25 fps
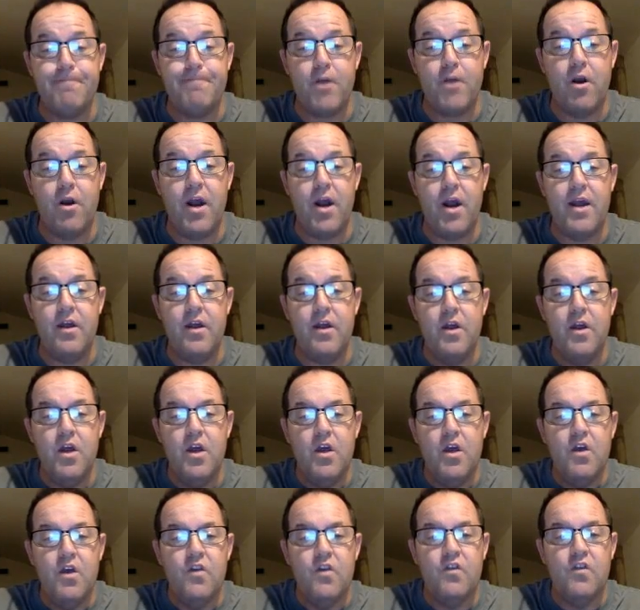All right,
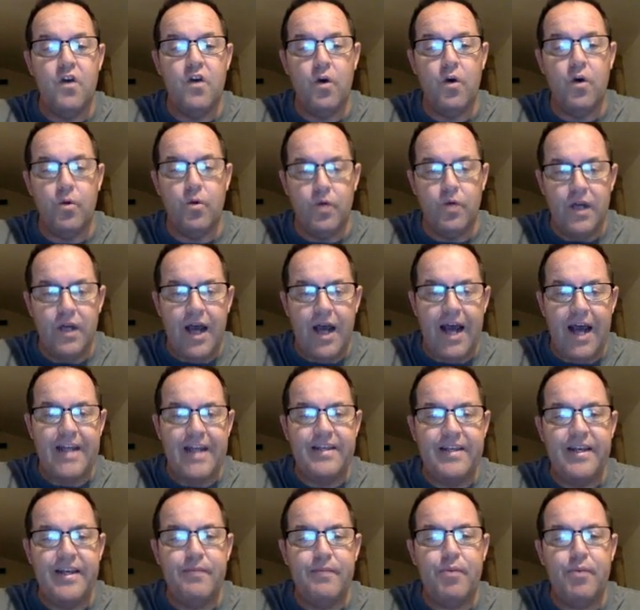so I
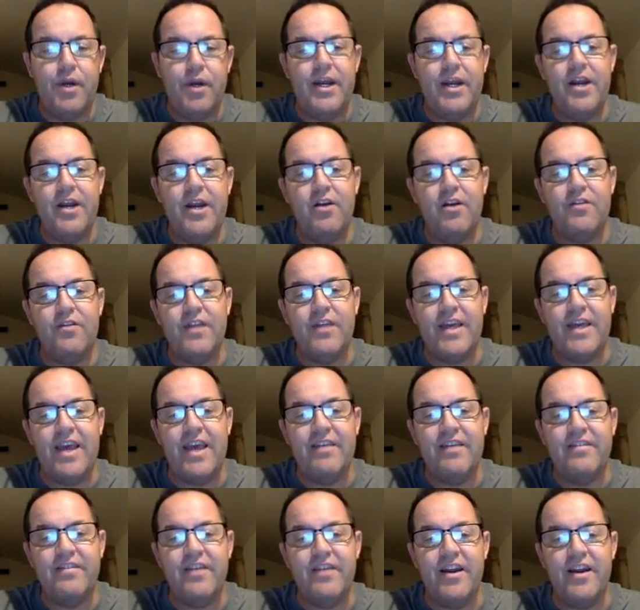did put here the
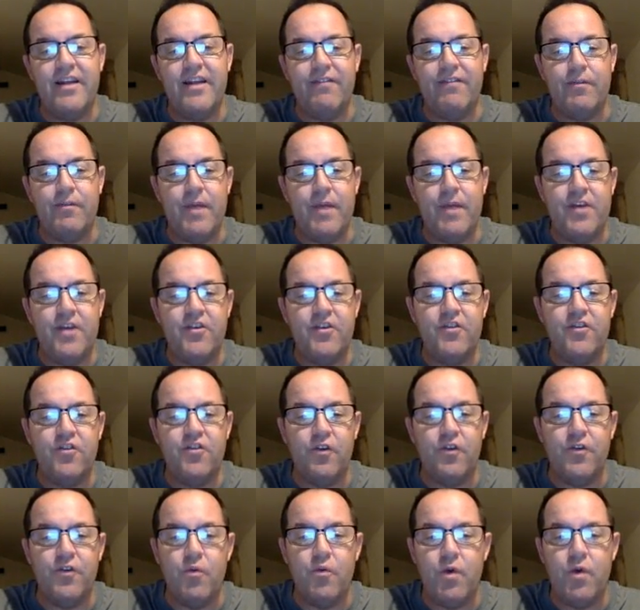case study information, so
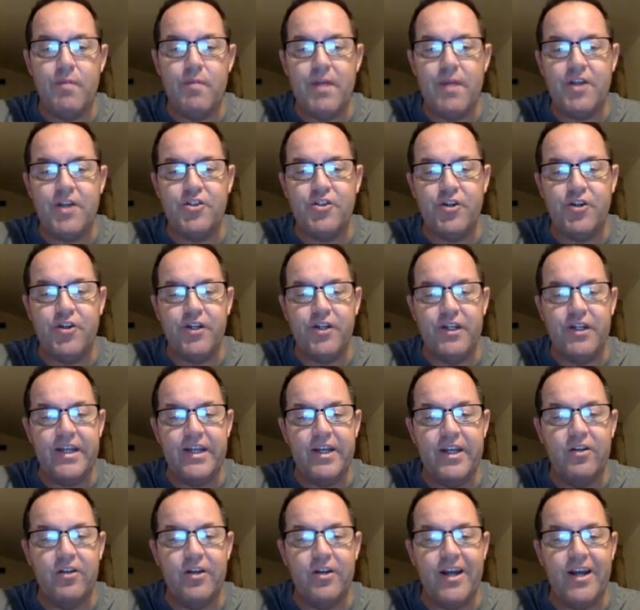if you want to make sure you
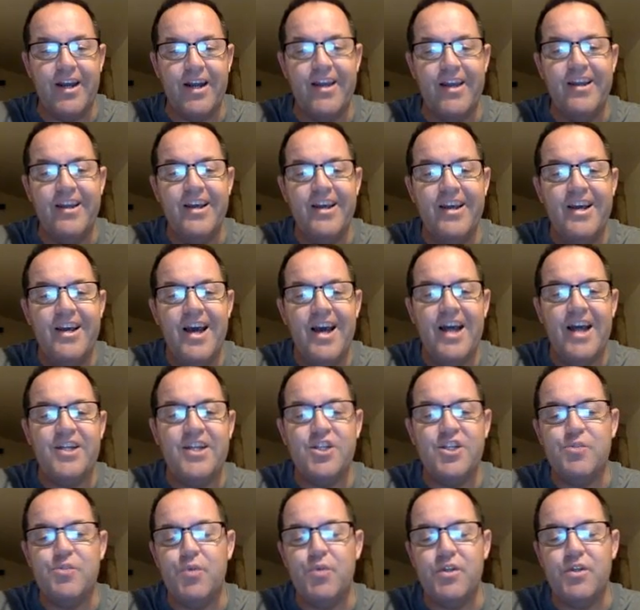take a look at it, I
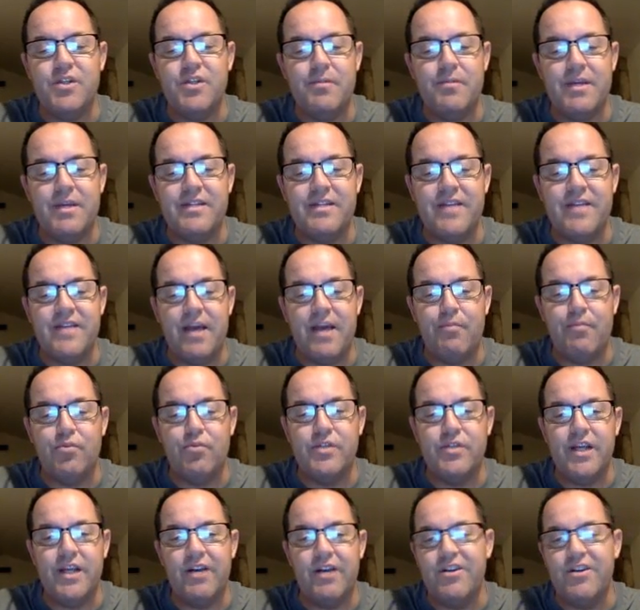just put some
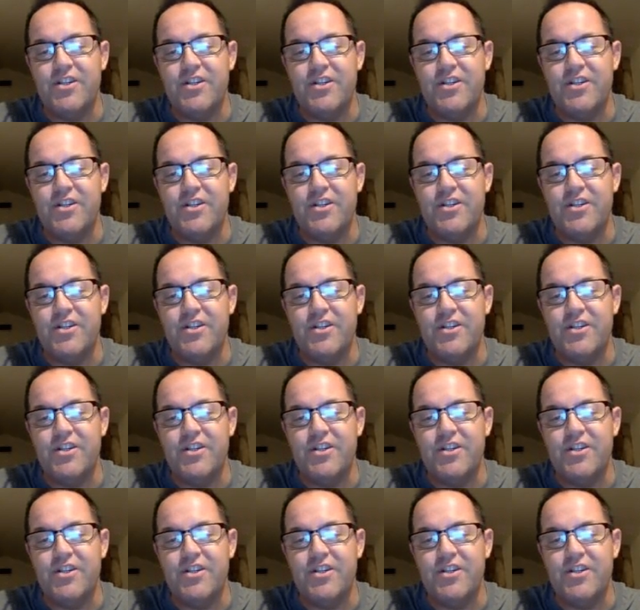examples here.